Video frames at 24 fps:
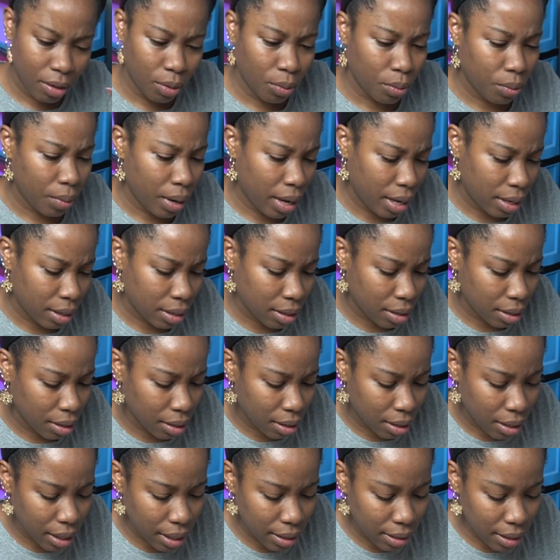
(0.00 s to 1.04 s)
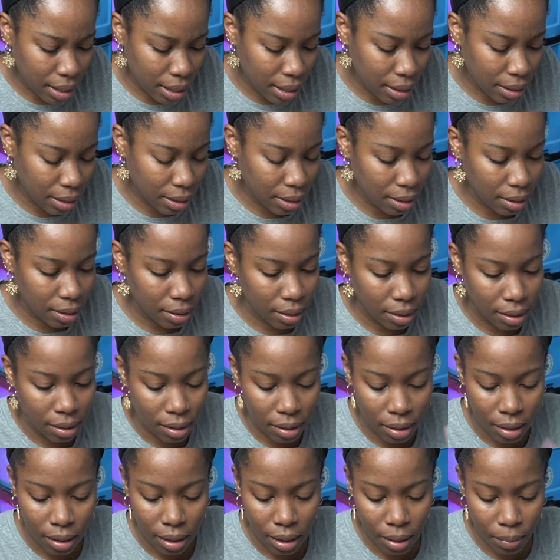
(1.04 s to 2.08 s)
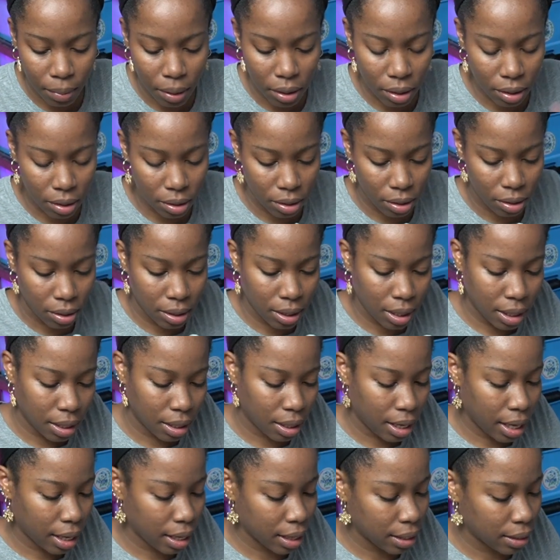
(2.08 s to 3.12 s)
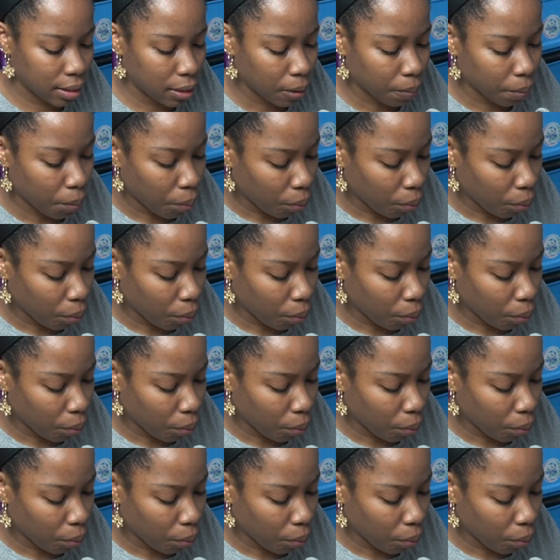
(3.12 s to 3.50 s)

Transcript: Wait, this is, let me turn it like this.